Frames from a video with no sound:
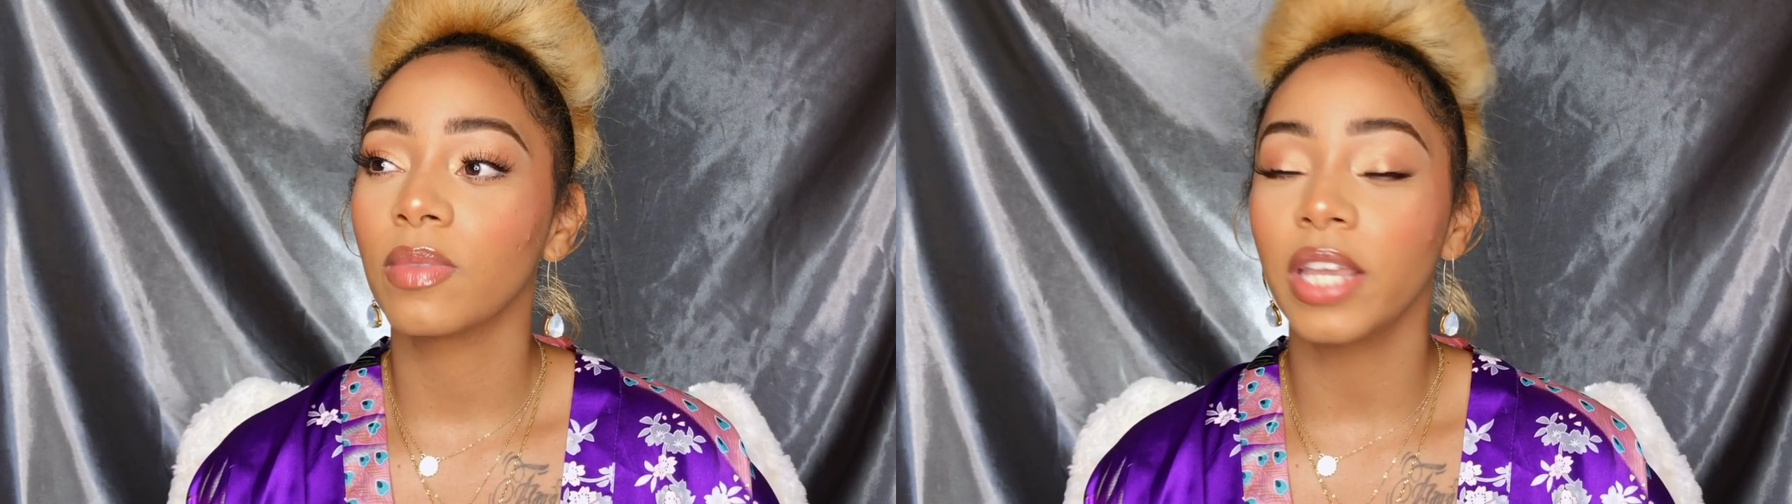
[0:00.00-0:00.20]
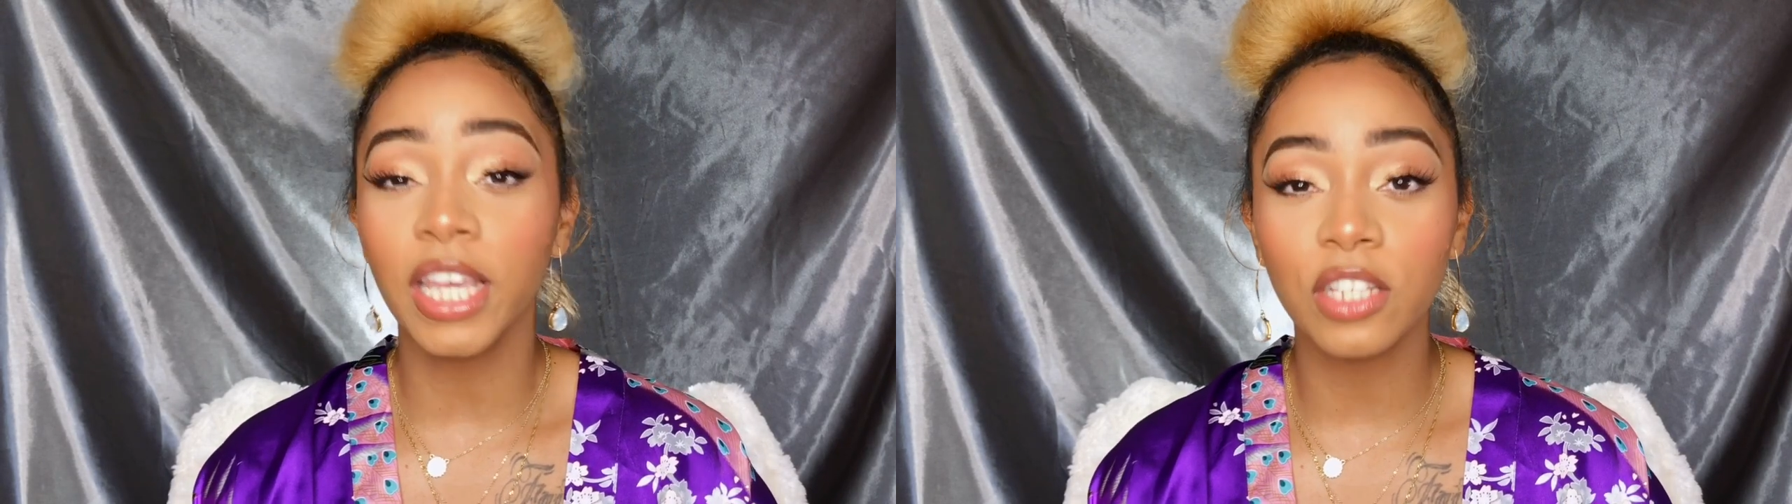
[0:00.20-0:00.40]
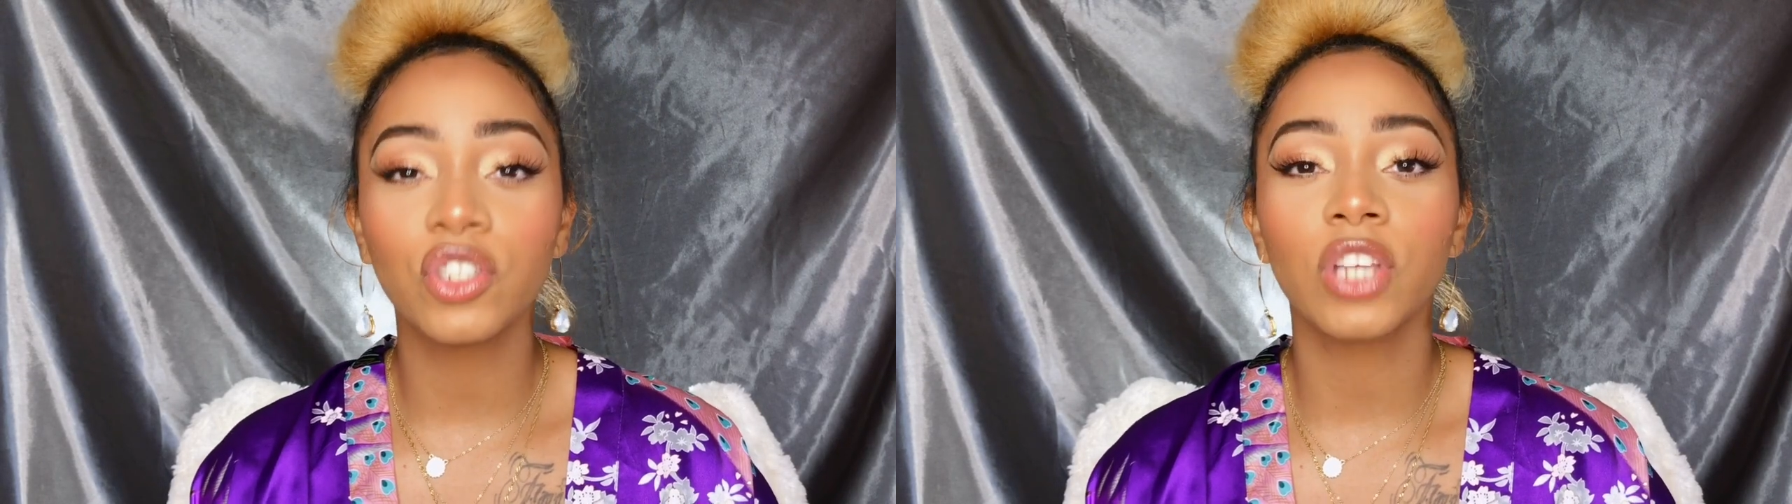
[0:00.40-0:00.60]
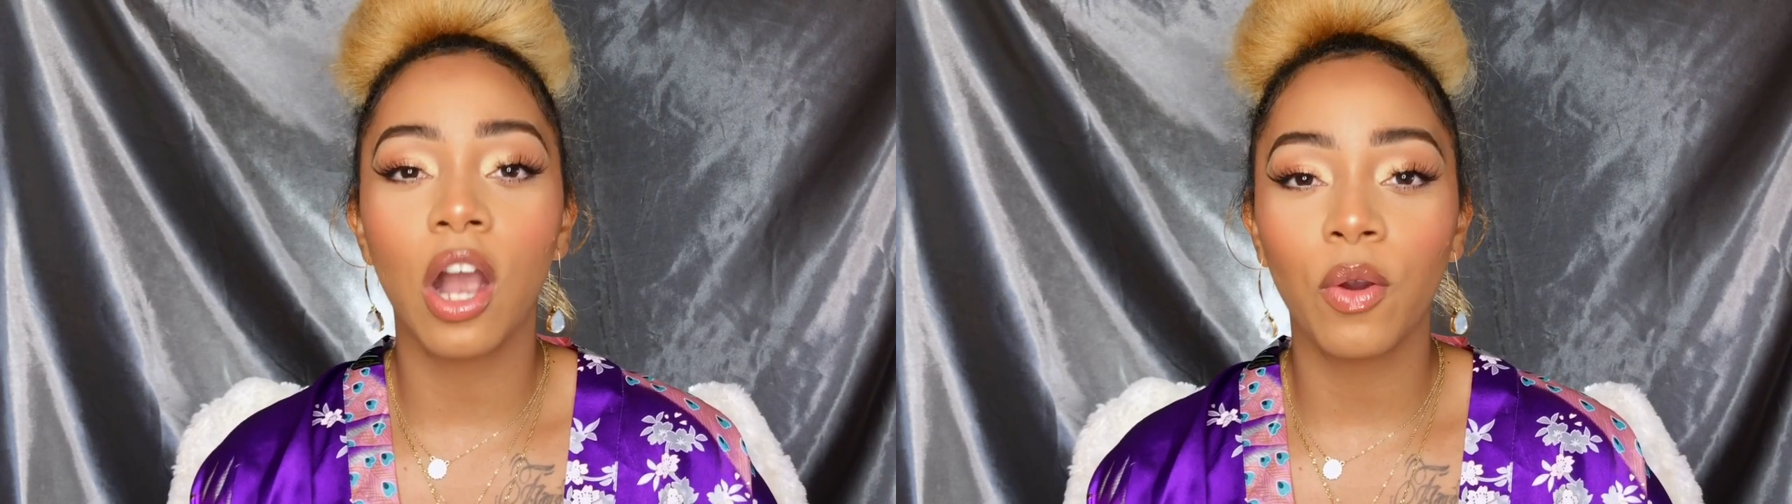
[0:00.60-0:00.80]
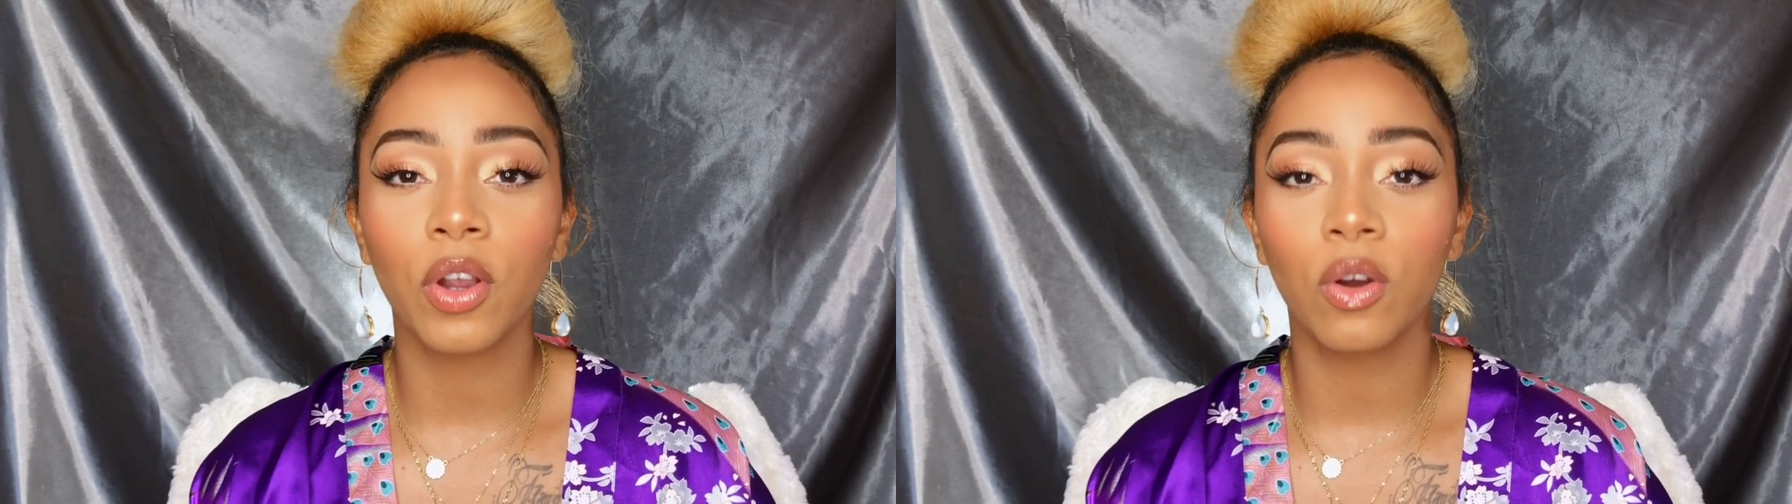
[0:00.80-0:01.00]
eat,
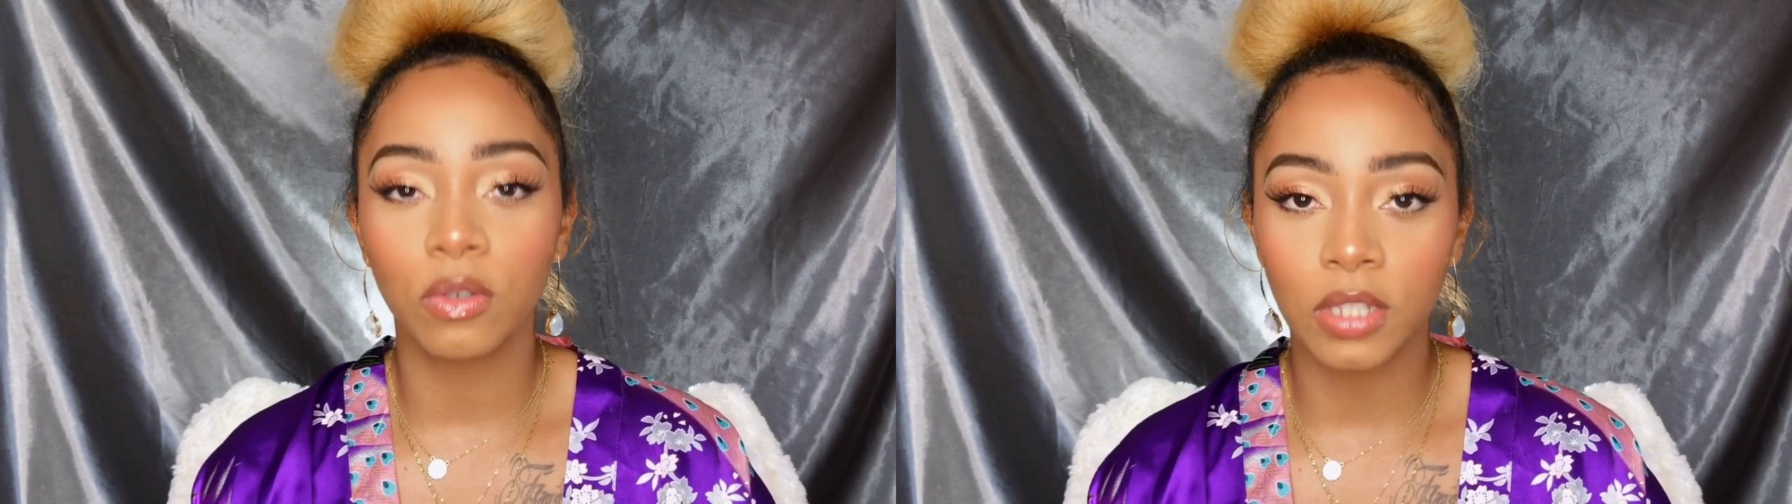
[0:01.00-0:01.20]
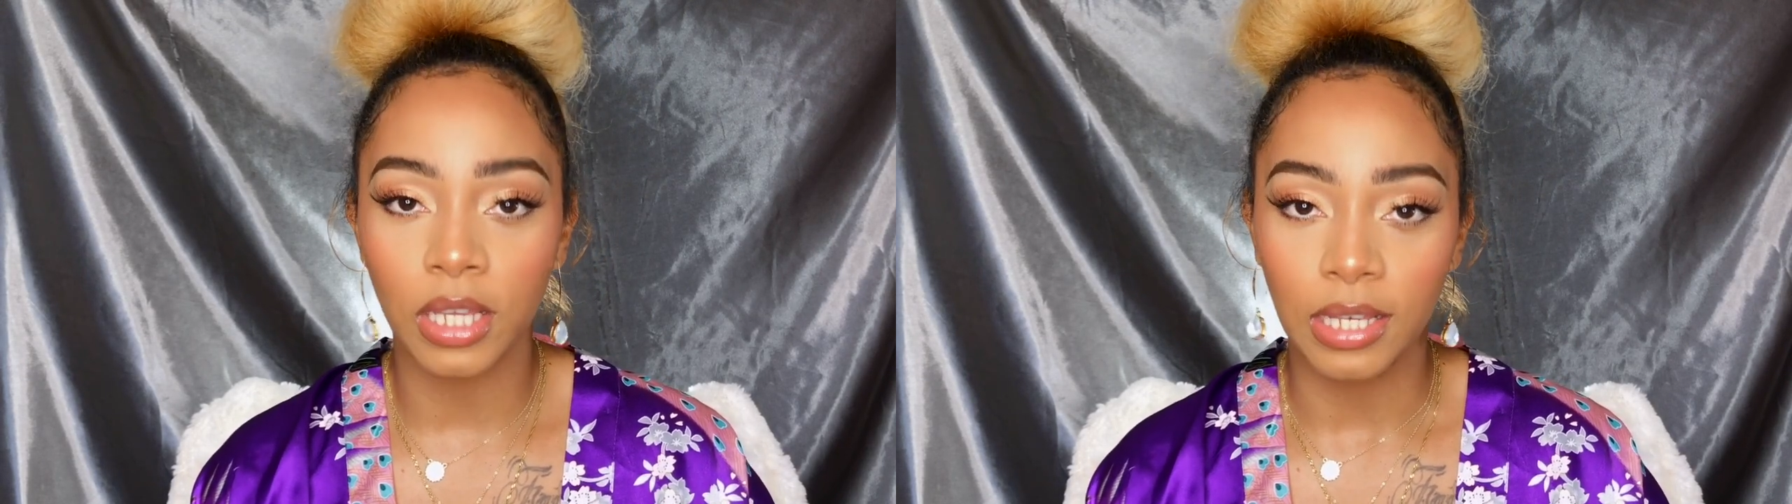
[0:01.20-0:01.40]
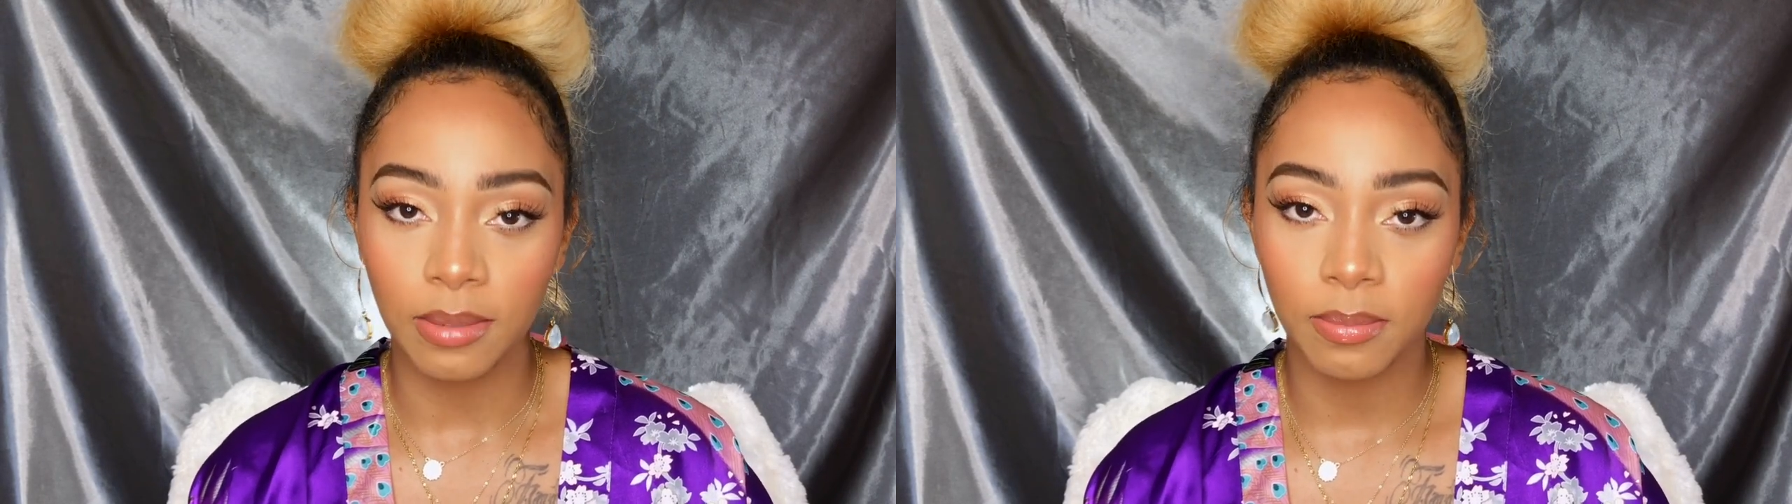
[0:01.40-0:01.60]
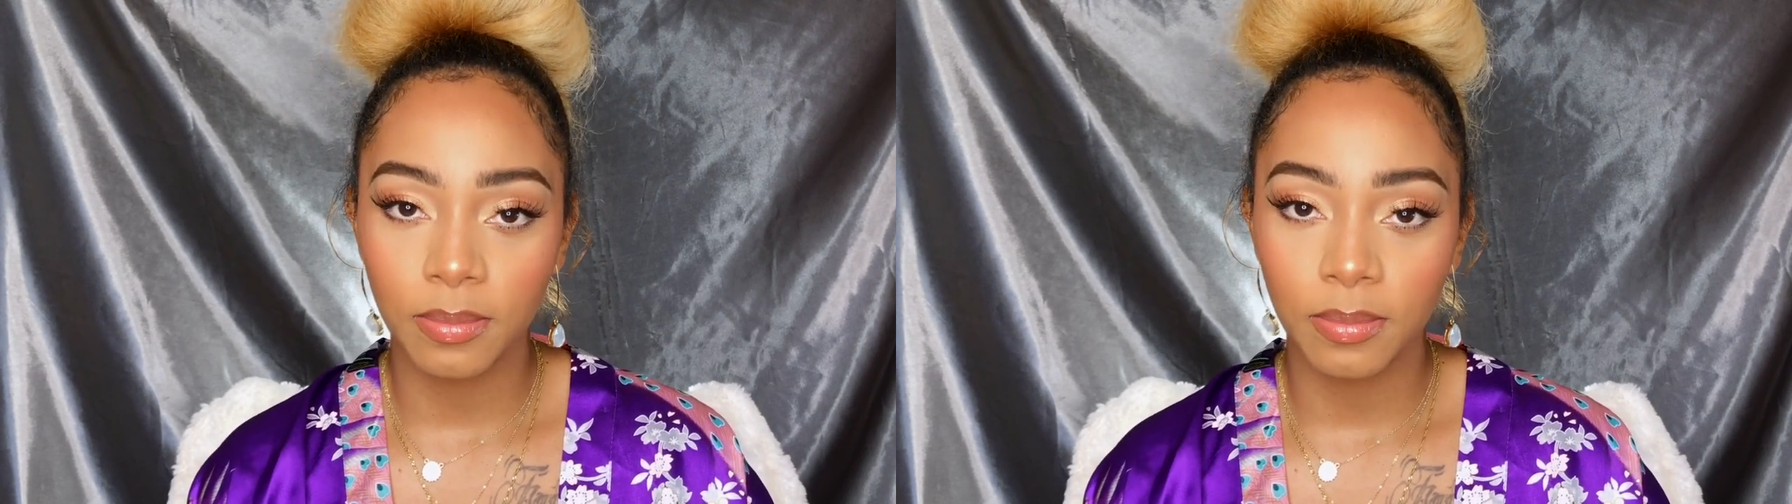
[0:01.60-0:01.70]
shower, go sleep.